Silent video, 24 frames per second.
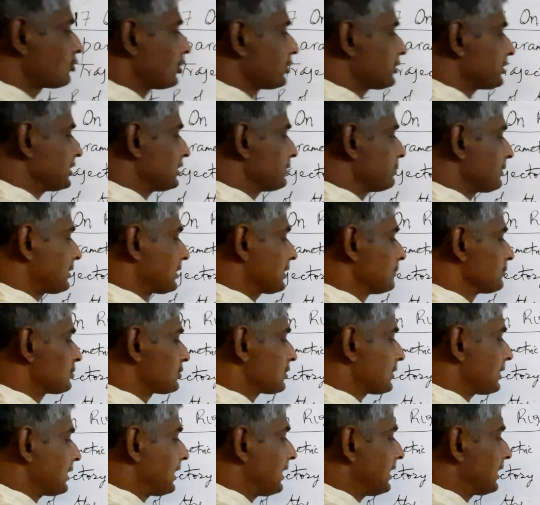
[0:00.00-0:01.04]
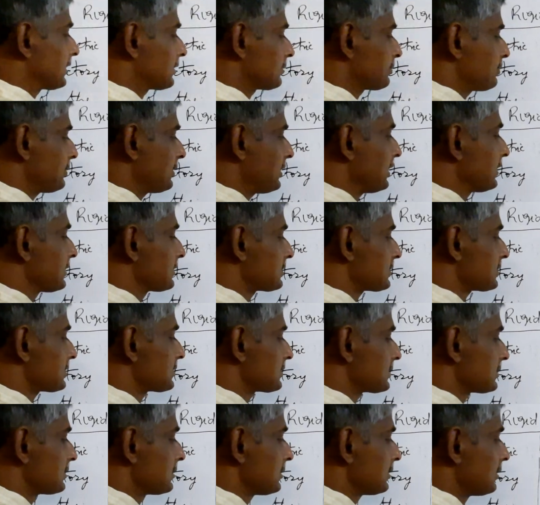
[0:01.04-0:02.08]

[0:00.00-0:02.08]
coordinate becomes r plus